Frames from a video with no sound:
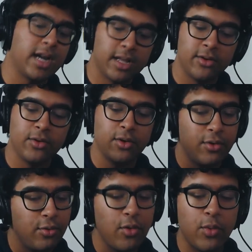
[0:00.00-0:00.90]
all right,
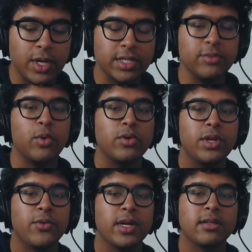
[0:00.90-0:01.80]
we're gonna
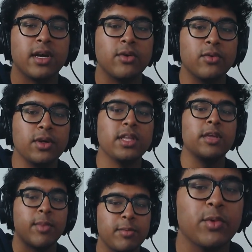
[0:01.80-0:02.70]
warn you right now,
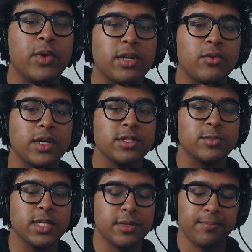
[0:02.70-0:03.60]
you might be waiting quite
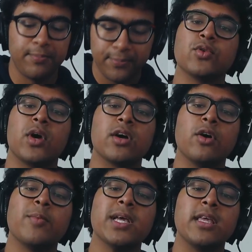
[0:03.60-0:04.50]
some time. So I
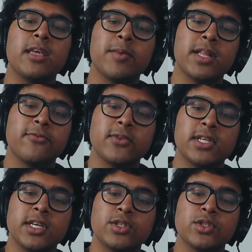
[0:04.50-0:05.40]
got my email
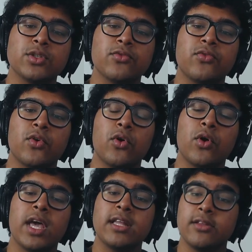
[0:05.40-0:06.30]
invitation
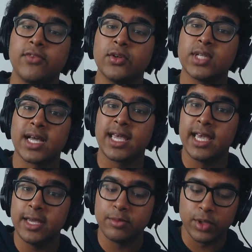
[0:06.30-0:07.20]
for interviews at
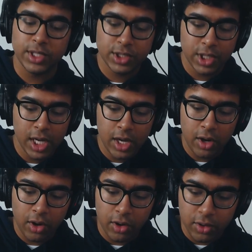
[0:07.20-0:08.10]
Cambridge
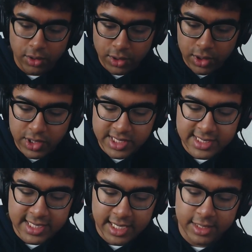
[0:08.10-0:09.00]
on the
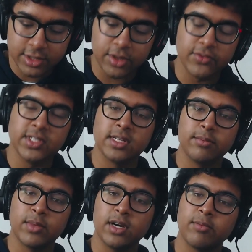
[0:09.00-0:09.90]
2nd of
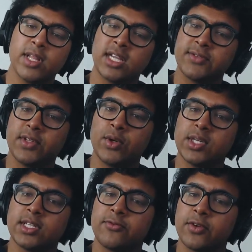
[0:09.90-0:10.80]
December. My last
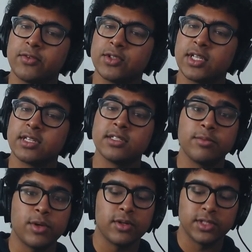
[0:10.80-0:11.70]
video I said 5th or
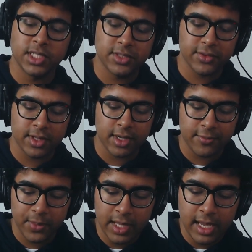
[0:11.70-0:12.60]
6th, apologies for
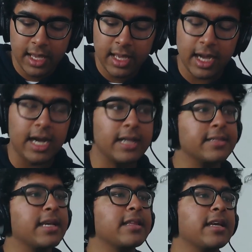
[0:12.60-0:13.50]
that.
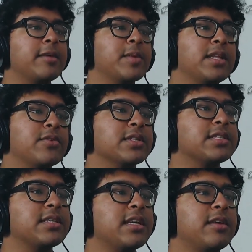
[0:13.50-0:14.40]
And in that email you can
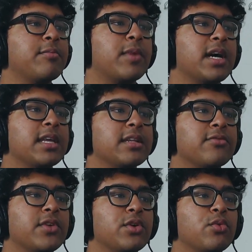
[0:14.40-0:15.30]
see my
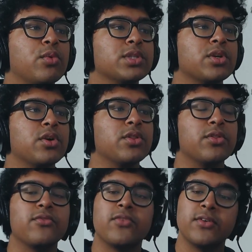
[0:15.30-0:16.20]
interview was on the